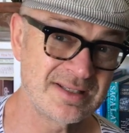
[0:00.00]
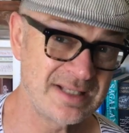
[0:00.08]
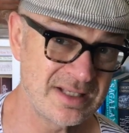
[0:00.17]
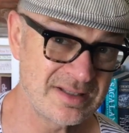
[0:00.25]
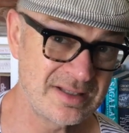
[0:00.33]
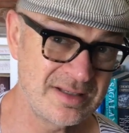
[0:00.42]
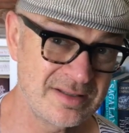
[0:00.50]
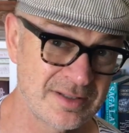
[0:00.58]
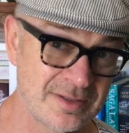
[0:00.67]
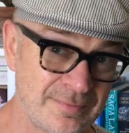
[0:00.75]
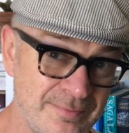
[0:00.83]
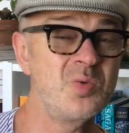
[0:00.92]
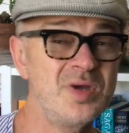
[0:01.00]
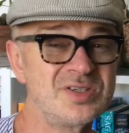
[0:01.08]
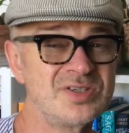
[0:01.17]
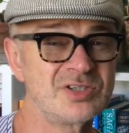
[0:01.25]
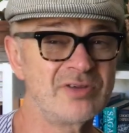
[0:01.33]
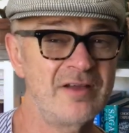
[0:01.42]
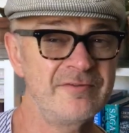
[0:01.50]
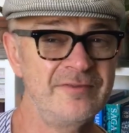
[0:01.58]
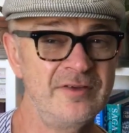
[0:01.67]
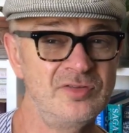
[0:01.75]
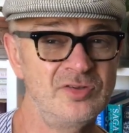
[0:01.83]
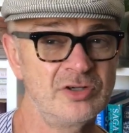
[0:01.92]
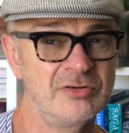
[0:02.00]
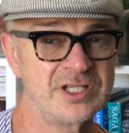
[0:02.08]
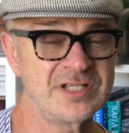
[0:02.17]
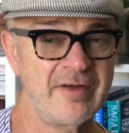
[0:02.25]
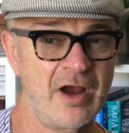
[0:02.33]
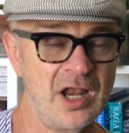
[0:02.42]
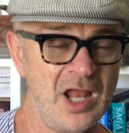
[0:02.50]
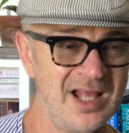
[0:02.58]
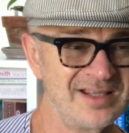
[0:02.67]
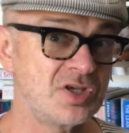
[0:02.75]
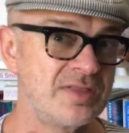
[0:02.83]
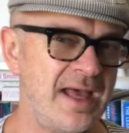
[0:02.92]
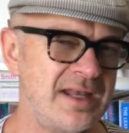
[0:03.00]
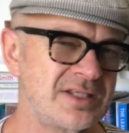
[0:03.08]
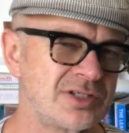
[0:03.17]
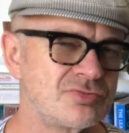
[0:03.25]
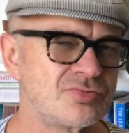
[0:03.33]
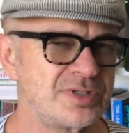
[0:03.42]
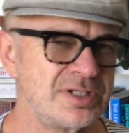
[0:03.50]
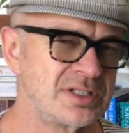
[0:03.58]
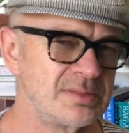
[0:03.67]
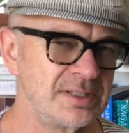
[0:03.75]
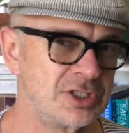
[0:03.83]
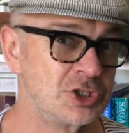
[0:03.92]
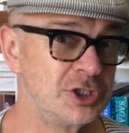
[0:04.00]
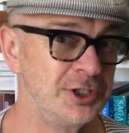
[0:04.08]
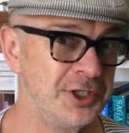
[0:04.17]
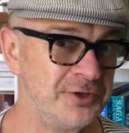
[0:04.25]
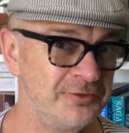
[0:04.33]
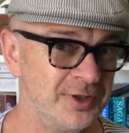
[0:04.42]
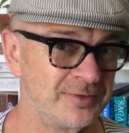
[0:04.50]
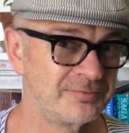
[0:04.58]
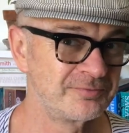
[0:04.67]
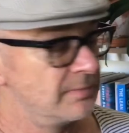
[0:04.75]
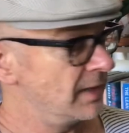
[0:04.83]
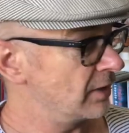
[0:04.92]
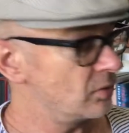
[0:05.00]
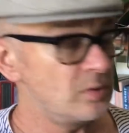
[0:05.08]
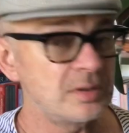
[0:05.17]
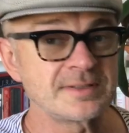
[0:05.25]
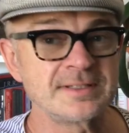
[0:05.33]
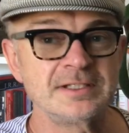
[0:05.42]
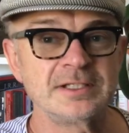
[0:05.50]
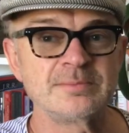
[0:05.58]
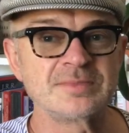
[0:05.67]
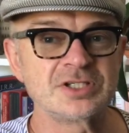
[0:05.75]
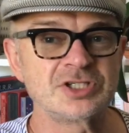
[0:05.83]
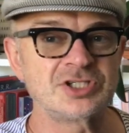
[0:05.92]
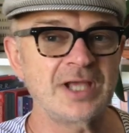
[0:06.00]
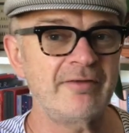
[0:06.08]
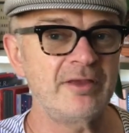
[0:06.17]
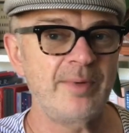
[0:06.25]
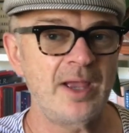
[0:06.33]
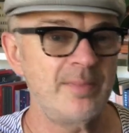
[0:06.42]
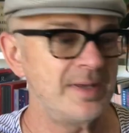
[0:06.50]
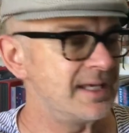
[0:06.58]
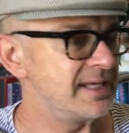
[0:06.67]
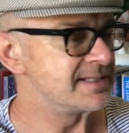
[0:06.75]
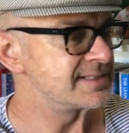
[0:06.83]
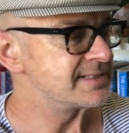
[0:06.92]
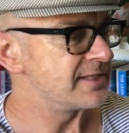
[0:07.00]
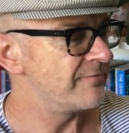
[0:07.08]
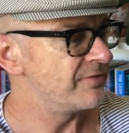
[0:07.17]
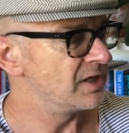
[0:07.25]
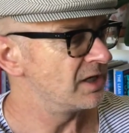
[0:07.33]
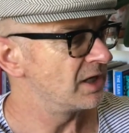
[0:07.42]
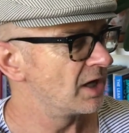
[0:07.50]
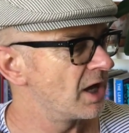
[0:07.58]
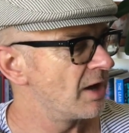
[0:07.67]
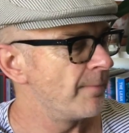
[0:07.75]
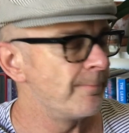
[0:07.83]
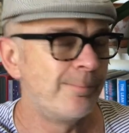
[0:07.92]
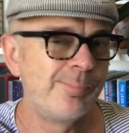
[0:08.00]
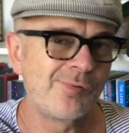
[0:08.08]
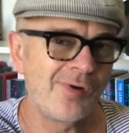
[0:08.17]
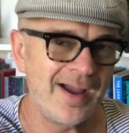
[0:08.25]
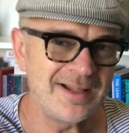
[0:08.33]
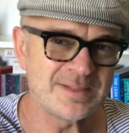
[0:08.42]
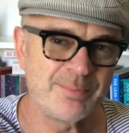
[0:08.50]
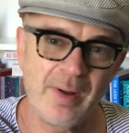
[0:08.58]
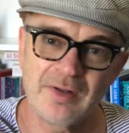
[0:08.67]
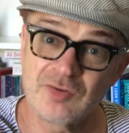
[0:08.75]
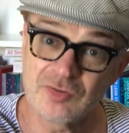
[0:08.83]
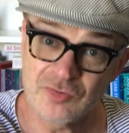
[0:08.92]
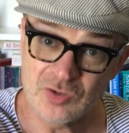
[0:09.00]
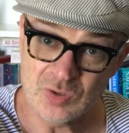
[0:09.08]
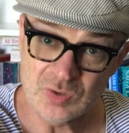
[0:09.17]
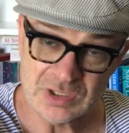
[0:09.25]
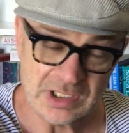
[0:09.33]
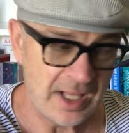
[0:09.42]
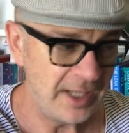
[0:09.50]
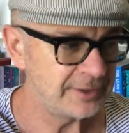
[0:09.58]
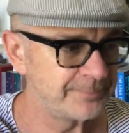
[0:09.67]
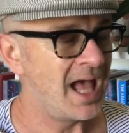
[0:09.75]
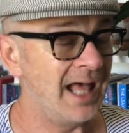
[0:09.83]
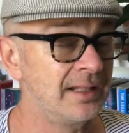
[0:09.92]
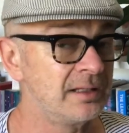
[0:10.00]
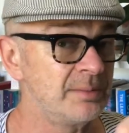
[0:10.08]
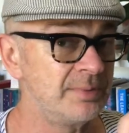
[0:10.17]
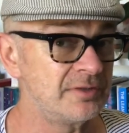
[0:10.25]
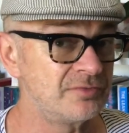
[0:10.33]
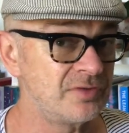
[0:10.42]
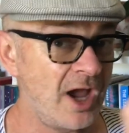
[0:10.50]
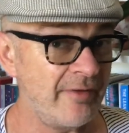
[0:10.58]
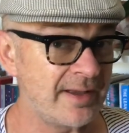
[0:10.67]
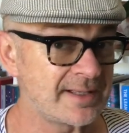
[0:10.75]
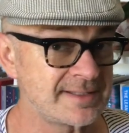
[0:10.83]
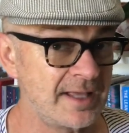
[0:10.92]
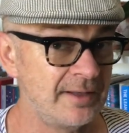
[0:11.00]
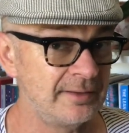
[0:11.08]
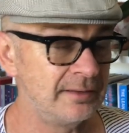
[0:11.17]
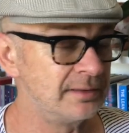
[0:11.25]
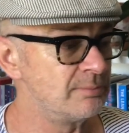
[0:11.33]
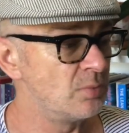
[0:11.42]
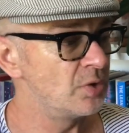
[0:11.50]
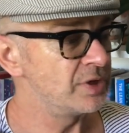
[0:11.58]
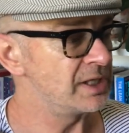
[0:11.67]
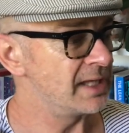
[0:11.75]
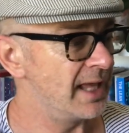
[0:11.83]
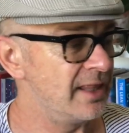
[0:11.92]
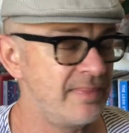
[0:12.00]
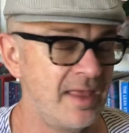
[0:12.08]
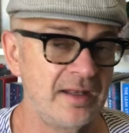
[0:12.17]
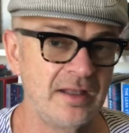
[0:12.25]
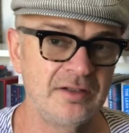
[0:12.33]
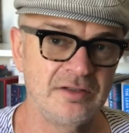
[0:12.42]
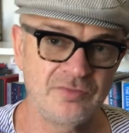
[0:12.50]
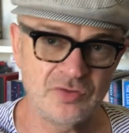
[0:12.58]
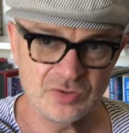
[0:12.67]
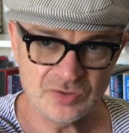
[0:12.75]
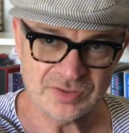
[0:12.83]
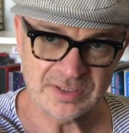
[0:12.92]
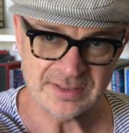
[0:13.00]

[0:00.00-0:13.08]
Celsius, which is around 50 degrees Fahrenheit. So that is a reasonably chilly evening. Like all Oncidiums, Sharry Baby is loving bright but diffused light, a little bit of direct sun in the morning, and then a diffused and